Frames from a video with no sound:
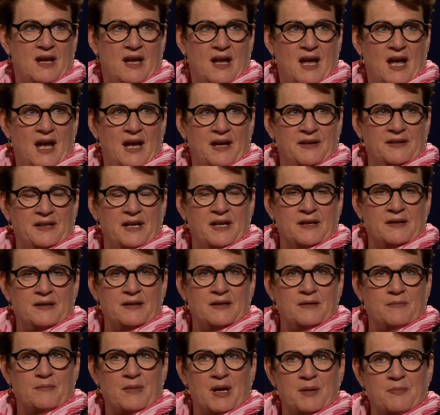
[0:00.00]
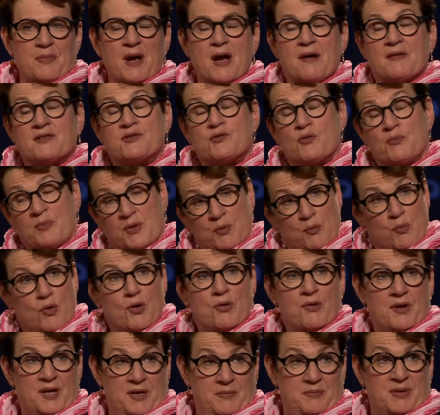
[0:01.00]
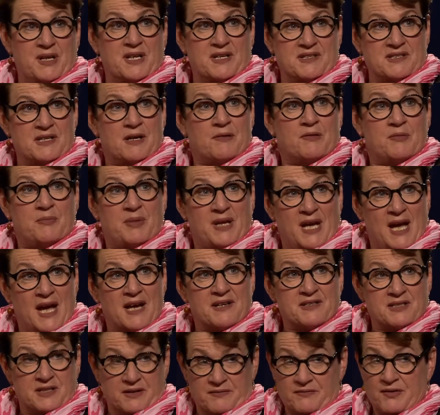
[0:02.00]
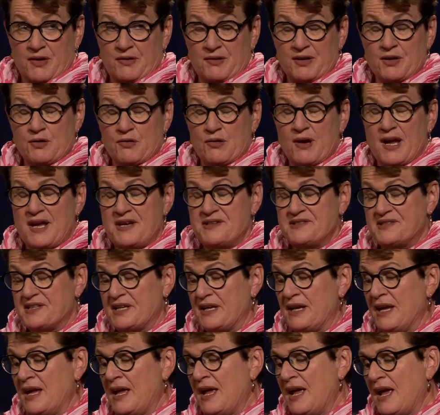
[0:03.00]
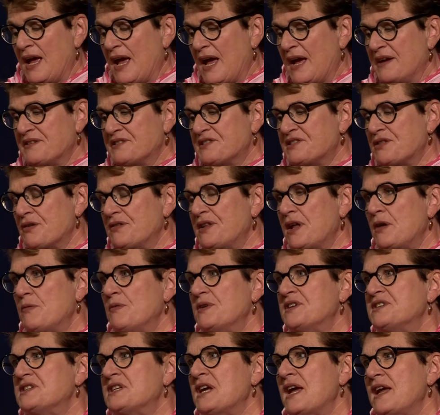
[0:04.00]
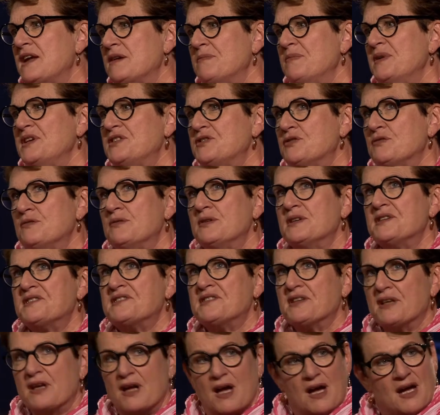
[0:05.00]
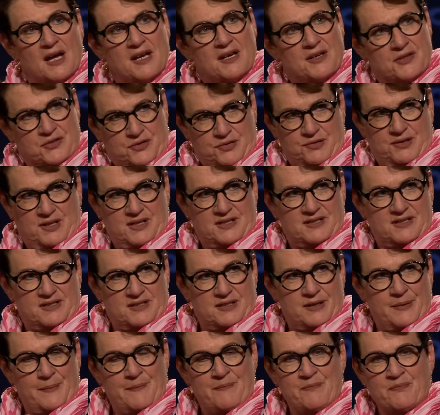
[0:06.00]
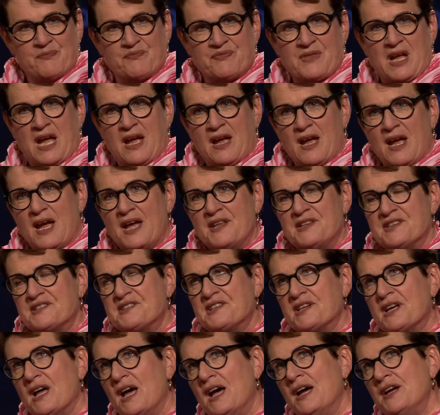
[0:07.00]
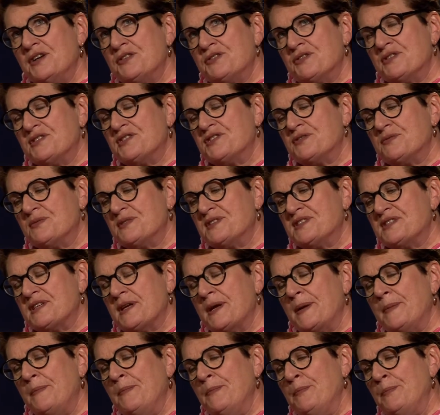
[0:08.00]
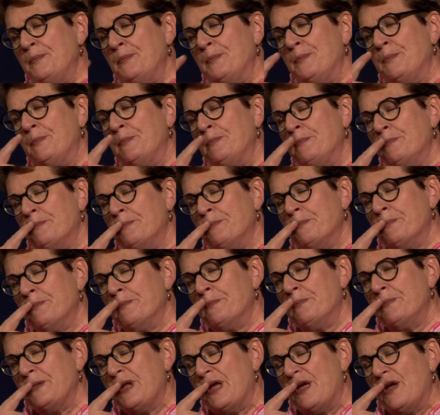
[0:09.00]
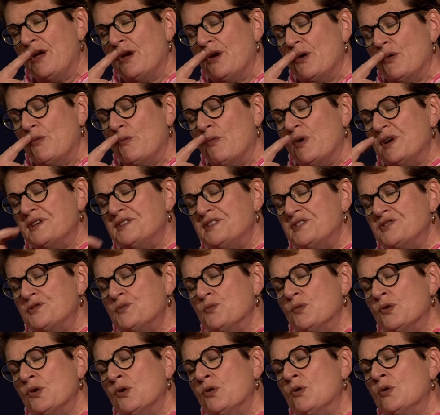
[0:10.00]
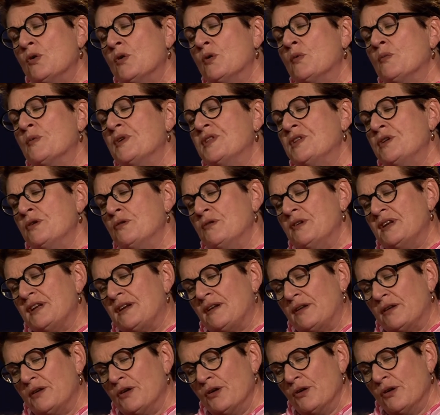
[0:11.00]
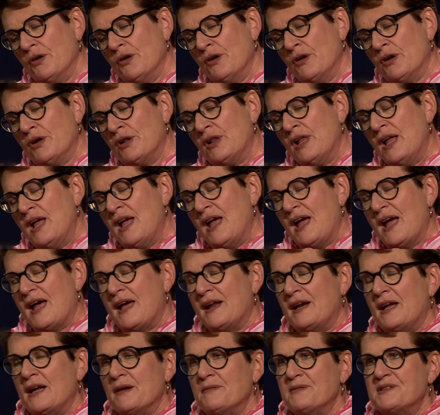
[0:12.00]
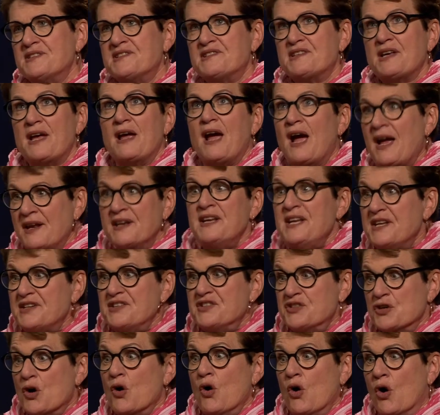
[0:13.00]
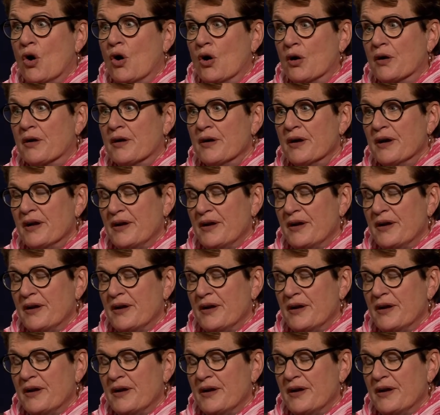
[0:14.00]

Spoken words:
And then my parents would be worried because I would be acting very crazy. And so they would take me to a psychiatrist. And the psychiatrist would say, what is wrong with you, little girl? And I would say, I need a dog.